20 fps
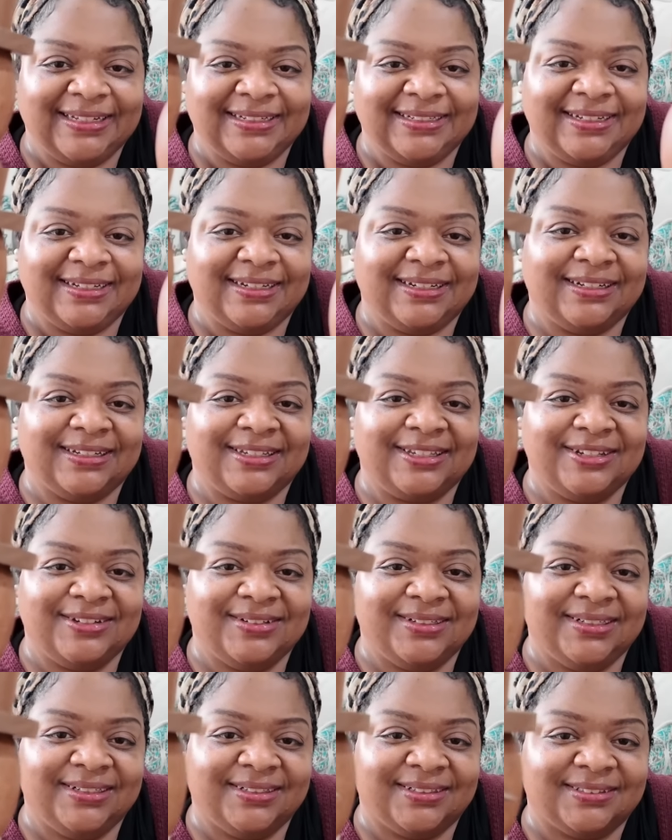Look at the cute
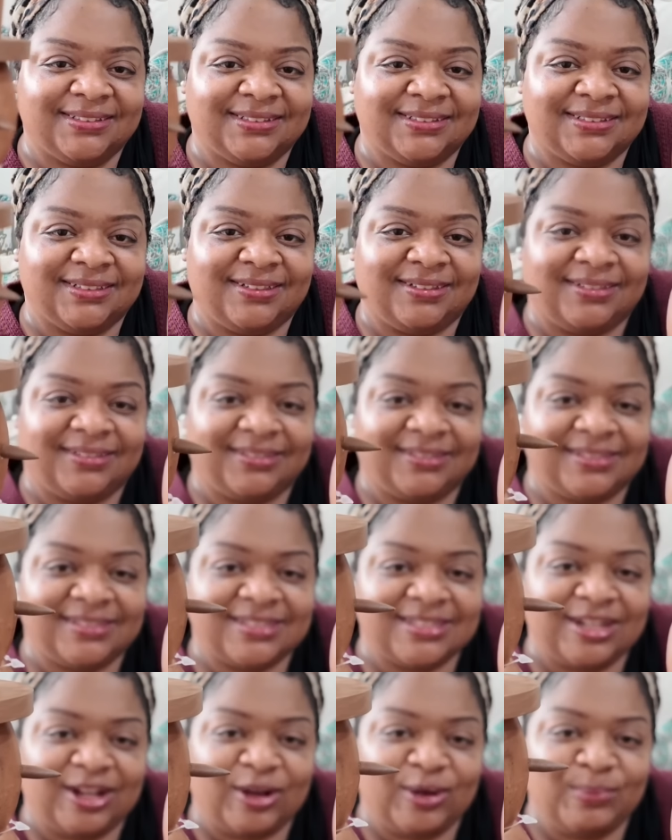little
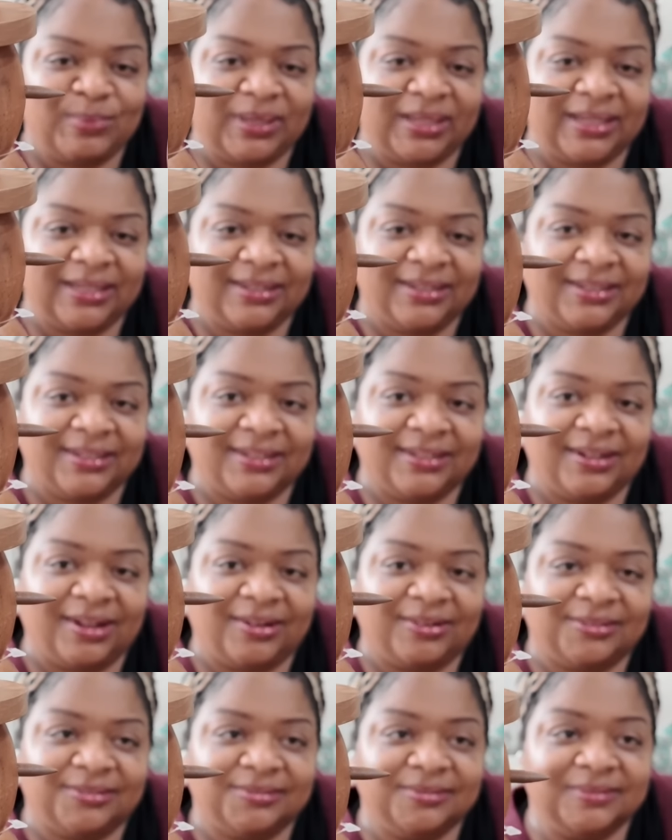snowman. Look at the
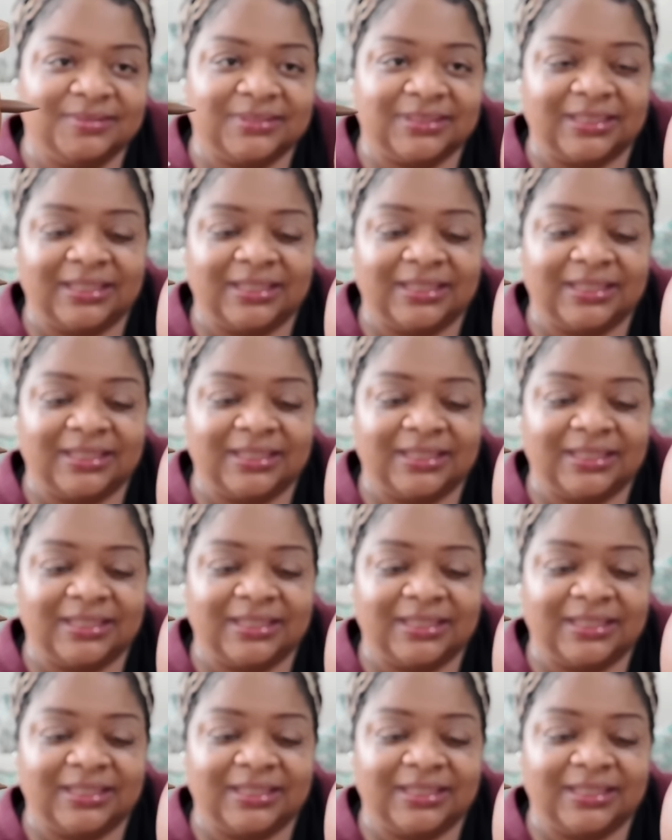nose.